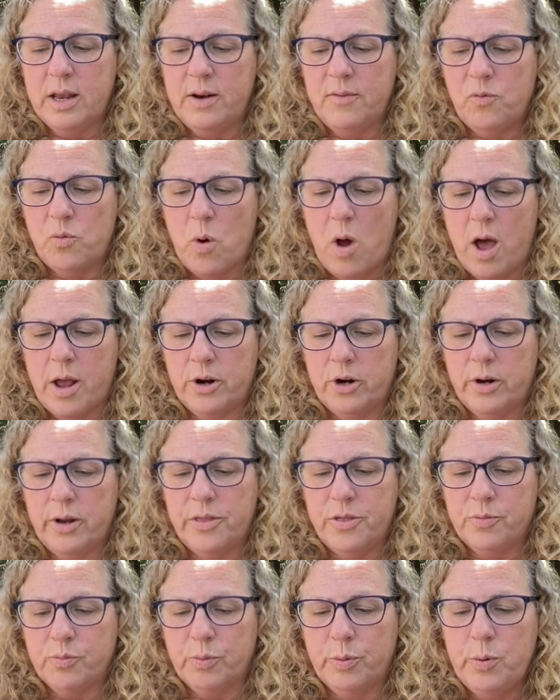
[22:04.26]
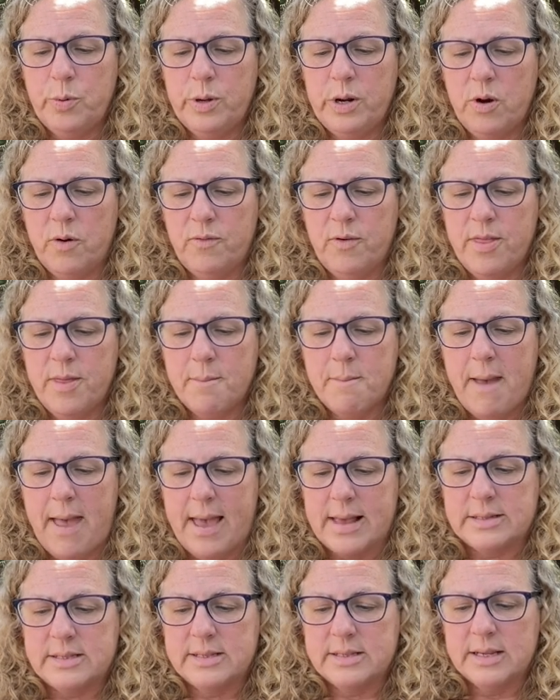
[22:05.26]
of water and threw it over the
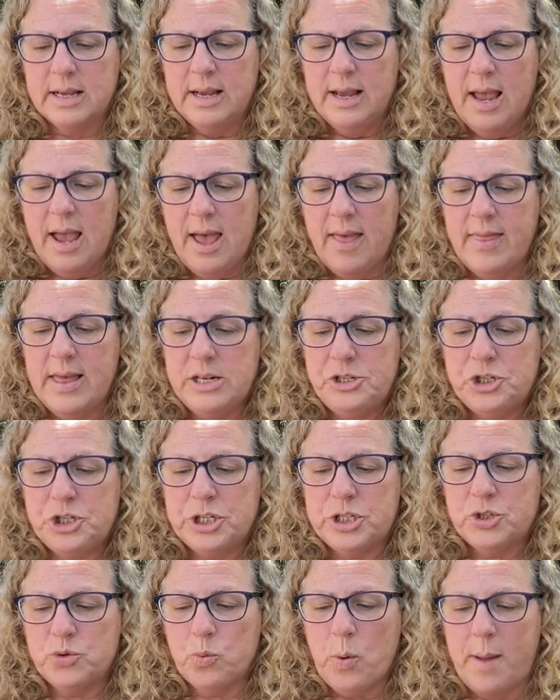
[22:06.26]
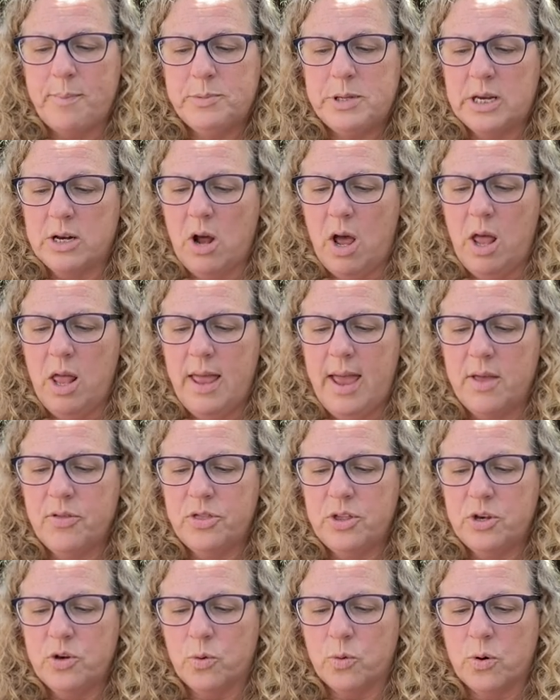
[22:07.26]
mess, and then she swept it all
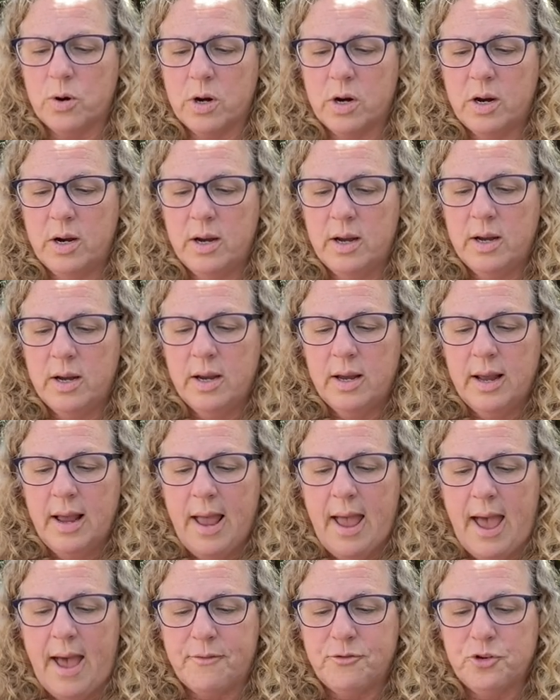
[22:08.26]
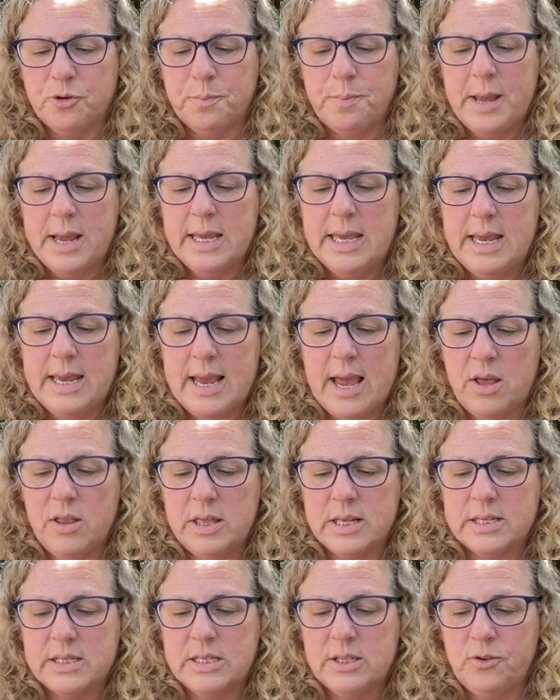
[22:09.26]
out the door. After picking out
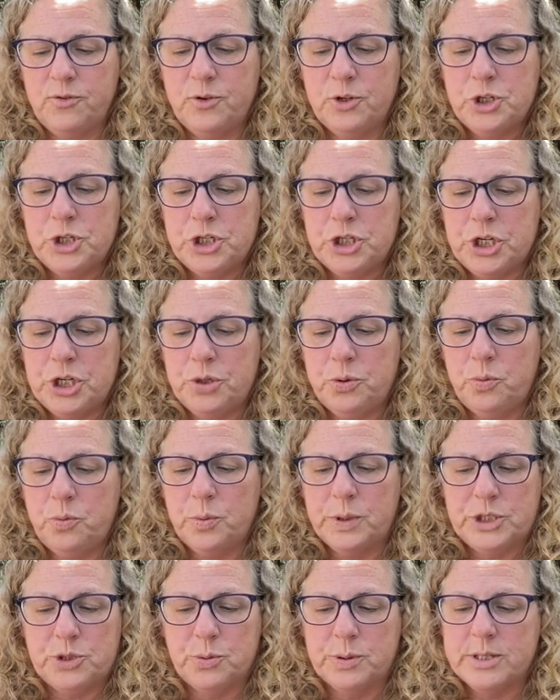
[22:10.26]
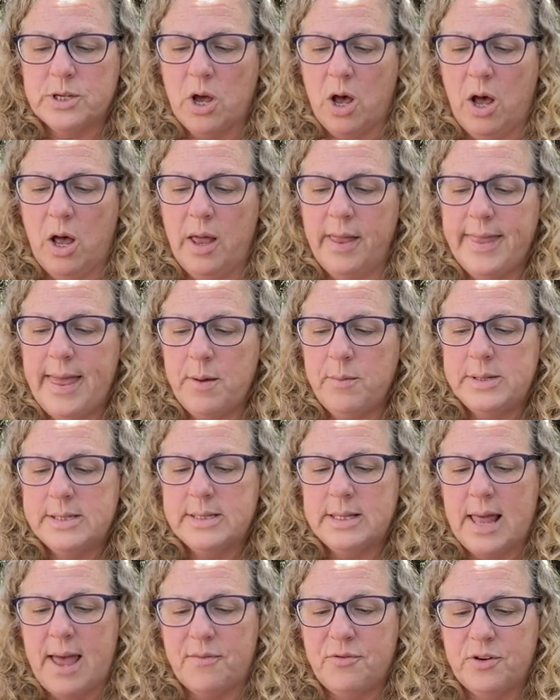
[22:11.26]
the silver shoe, which was all that
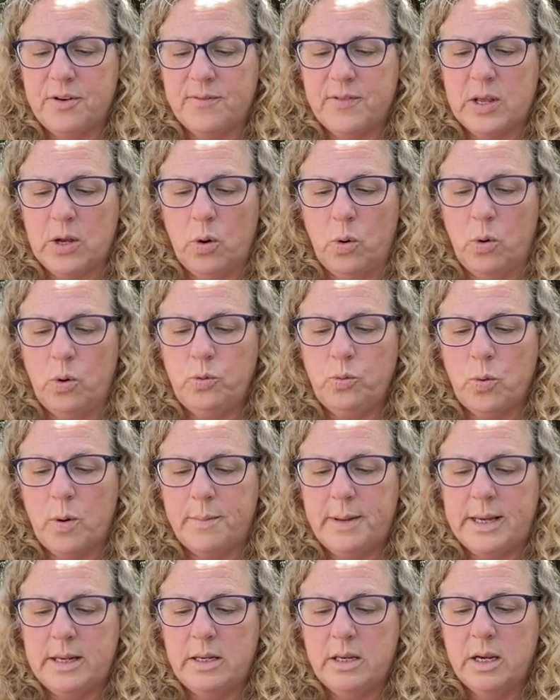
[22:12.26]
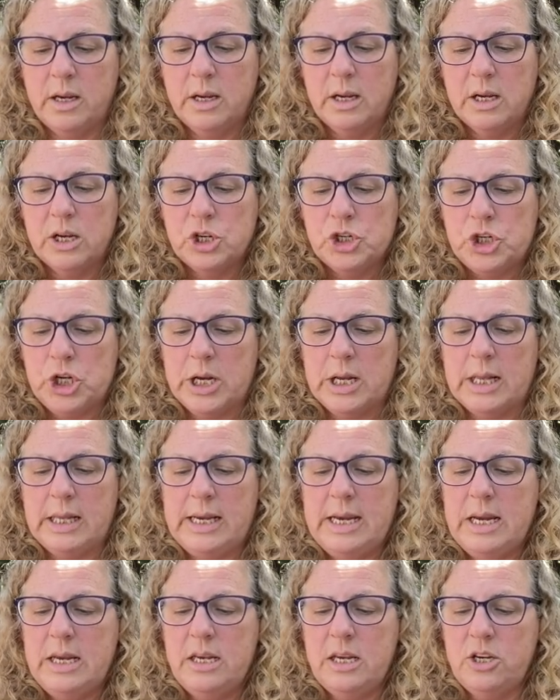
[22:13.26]
was left of the old woman, she
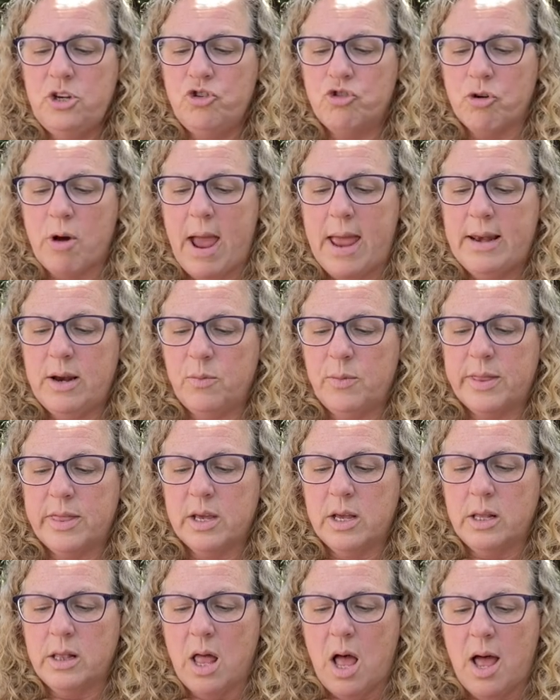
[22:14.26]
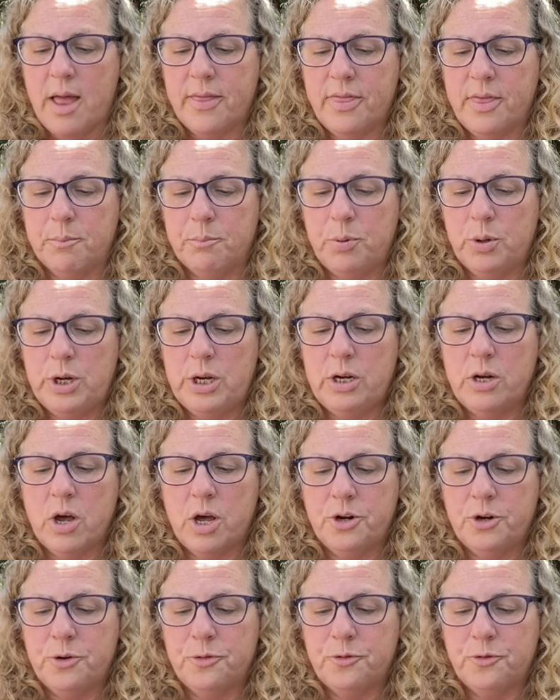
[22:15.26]
cleaned and dried it with a cloth and put it
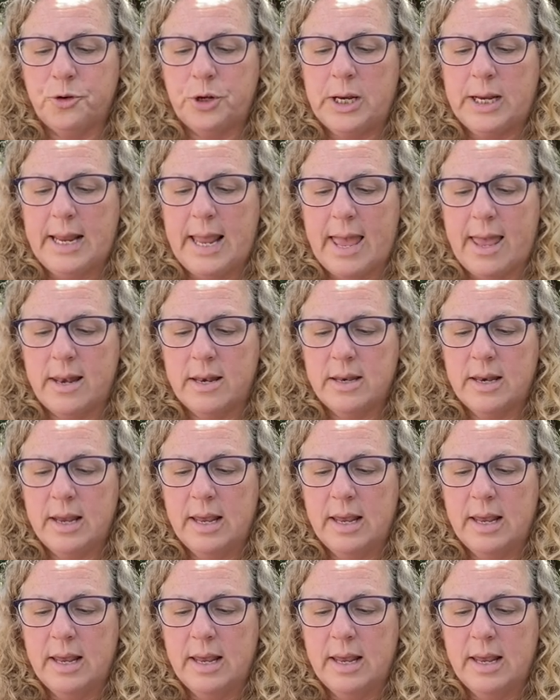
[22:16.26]
on her foot again.